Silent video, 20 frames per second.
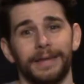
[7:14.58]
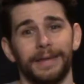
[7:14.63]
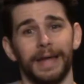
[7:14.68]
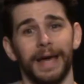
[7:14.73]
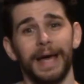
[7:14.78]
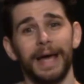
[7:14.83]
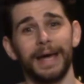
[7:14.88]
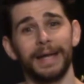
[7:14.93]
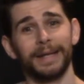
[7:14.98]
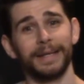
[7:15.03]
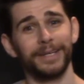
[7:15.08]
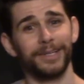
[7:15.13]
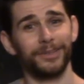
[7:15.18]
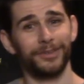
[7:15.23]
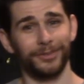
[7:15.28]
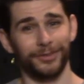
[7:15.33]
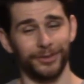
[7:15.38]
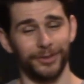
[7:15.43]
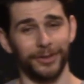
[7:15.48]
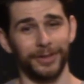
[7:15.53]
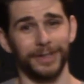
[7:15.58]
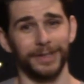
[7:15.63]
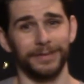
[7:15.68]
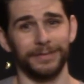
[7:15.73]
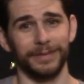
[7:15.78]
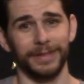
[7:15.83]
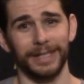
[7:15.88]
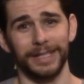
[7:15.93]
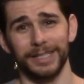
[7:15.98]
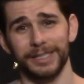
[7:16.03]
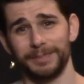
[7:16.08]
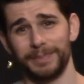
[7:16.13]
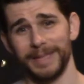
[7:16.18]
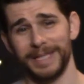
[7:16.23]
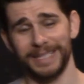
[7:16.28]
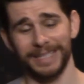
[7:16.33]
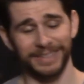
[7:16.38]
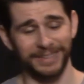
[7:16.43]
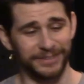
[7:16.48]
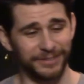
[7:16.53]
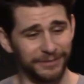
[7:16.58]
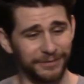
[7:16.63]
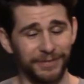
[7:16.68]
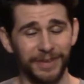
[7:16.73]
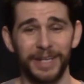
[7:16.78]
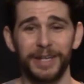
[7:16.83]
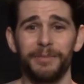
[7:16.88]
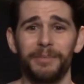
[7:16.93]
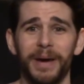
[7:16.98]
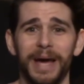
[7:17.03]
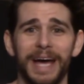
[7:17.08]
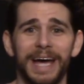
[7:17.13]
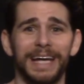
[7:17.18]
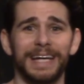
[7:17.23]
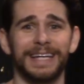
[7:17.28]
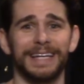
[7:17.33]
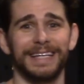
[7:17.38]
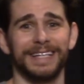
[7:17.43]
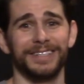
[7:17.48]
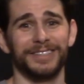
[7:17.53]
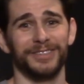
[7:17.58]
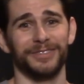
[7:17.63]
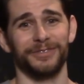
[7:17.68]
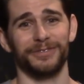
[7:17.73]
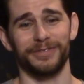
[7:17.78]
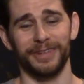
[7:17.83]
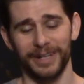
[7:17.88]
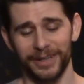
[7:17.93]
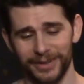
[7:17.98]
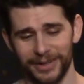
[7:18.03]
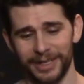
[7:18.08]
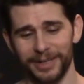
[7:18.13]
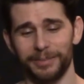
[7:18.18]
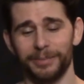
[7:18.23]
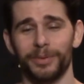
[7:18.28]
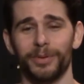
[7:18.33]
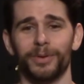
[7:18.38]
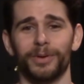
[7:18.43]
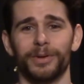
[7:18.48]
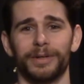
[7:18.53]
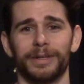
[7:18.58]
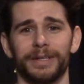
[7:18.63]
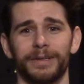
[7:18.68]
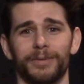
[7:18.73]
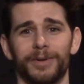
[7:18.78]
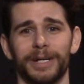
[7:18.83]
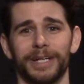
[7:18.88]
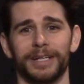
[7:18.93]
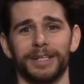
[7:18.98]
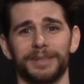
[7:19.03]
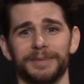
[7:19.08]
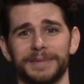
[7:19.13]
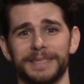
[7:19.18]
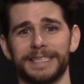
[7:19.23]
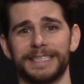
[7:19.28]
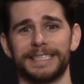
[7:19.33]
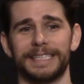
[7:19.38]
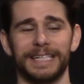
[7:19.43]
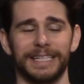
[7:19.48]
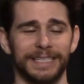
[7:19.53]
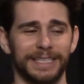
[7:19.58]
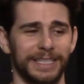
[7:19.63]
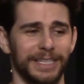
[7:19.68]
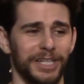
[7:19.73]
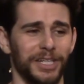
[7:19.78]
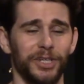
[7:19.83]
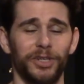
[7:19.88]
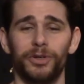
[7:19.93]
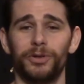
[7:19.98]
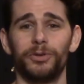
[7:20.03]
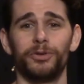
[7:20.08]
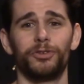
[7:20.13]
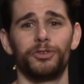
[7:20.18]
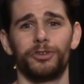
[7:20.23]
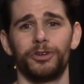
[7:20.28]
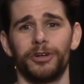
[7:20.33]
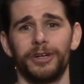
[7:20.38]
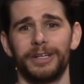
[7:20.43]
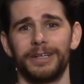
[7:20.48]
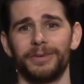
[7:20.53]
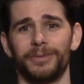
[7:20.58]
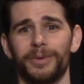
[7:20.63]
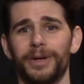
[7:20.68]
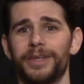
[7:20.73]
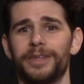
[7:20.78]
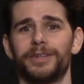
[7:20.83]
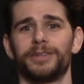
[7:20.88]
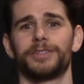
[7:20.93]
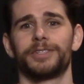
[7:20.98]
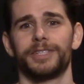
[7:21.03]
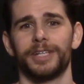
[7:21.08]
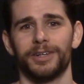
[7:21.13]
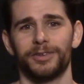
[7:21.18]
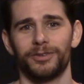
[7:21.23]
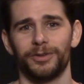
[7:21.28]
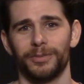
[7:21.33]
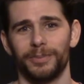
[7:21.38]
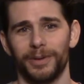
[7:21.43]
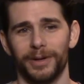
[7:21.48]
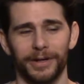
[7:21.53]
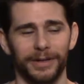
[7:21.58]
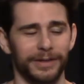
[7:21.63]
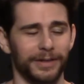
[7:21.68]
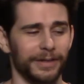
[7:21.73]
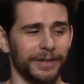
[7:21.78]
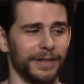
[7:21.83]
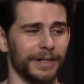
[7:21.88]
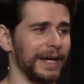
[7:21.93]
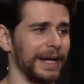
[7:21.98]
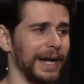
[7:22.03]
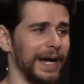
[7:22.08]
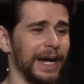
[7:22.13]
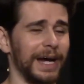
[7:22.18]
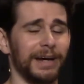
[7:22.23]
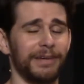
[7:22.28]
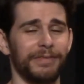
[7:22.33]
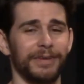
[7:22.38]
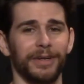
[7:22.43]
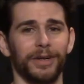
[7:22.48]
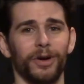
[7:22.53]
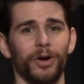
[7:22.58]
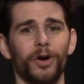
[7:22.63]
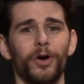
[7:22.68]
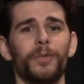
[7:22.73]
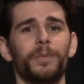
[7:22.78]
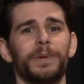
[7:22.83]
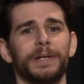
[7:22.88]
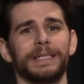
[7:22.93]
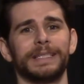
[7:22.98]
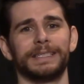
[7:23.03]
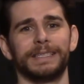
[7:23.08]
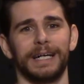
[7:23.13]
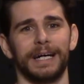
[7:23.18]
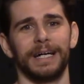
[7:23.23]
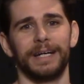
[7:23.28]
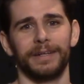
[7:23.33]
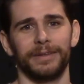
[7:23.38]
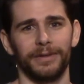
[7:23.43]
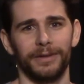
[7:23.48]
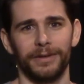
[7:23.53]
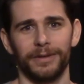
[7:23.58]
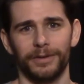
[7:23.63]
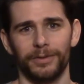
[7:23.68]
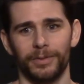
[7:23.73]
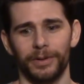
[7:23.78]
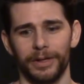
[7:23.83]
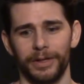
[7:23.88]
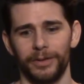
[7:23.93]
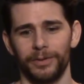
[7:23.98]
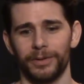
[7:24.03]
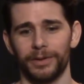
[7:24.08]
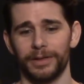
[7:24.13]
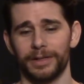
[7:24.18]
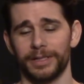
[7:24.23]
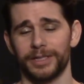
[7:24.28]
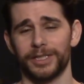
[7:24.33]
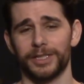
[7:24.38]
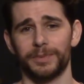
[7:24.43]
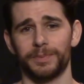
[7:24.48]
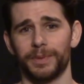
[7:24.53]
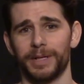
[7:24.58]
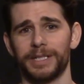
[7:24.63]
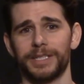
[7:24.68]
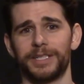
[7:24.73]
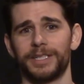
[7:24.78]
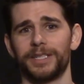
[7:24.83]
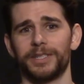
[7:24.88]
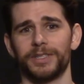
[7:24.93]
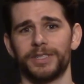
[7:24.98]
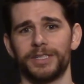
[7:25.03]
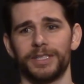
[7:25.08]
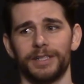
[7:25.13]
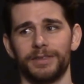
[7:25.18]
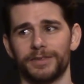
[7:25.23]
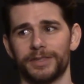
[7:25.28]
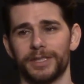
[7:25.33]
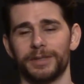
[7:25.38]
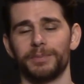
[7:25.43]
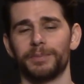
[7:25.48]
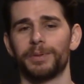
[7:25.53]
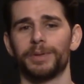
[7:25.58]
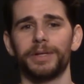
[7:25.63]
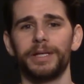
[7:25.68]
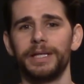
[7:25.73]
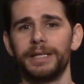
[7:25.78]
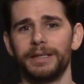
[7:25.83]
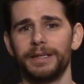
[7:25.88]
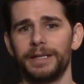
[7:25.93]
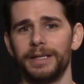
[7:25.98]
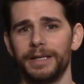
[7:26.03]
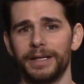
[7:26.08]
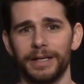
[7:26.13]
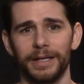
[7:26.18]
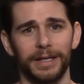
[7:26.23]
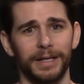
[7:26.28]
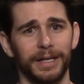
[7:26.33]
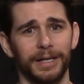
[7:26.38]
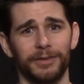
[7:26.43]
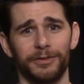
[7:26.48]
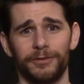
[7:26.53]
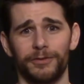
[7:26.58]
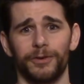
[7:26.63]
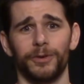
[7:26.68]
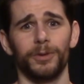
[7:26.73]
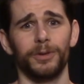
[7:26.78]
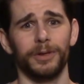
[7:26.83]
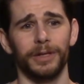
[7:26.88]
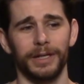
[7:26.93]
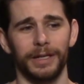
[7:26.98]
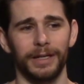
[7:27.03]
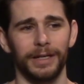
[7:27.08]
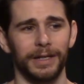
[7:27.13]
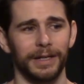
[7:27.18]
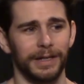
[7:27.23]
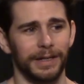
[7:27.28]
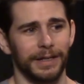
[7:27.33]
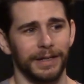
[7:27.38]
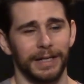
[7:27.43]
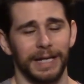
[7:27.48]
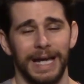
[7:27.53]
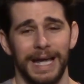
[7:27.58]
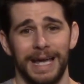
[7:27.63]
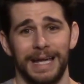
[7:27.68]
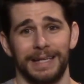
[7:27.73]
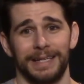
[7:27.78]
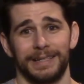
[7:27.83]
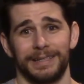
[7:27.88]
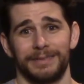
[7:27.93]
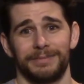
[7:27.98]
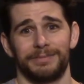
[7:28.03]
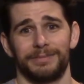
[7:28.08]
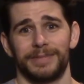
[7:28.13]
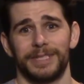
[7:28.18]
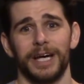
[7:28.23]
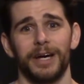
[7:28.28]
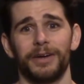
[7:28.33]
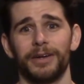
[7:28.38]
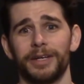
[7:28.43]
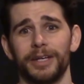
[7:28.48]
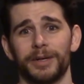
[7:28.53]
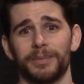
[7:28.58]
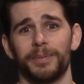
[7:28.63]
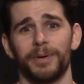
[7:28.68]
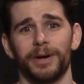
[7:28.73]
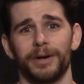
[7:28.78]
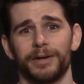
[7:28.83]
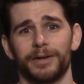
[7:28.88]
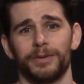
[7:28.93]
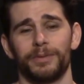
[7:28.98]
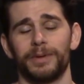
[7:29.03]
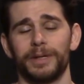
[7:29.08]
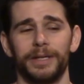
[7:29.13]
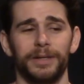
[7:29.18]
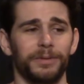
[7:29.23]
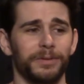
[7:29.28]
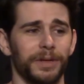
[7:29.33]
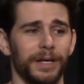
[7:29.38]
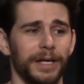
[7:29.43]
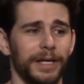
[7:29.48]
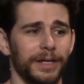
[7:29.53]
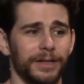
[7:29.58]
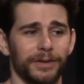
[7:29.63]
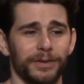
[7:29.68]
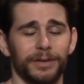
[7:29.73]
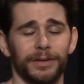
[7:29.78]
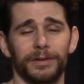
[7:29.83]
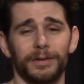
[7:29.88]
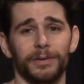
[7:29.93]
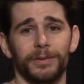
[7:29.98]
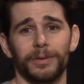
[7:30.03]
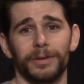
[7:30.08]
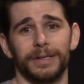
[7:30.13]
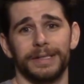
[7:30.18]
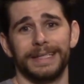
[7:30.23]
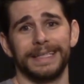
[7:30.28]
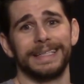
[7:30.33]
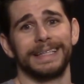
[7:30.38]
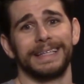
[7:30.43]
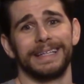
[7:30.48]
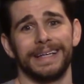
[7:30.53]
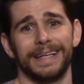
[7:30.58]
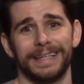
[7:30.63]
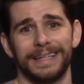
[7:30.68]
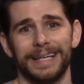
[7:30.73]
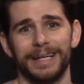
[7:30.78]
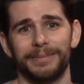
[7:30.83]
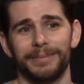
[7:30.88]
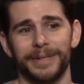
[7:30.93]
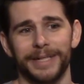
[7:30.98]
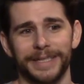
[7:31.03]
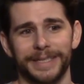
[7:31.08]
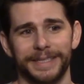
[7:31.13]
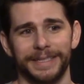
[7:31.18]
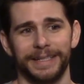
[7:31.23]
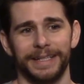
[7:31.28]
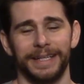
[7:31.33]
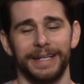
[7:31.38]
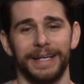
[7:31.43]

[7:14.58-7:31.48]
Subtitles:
That is good advice, because feedback is very important when it comes to sex. You should, with your sexual partner, have an open dialogue where you are expressing yourselves completely and fully and telling your partner what you like or didn't like that much.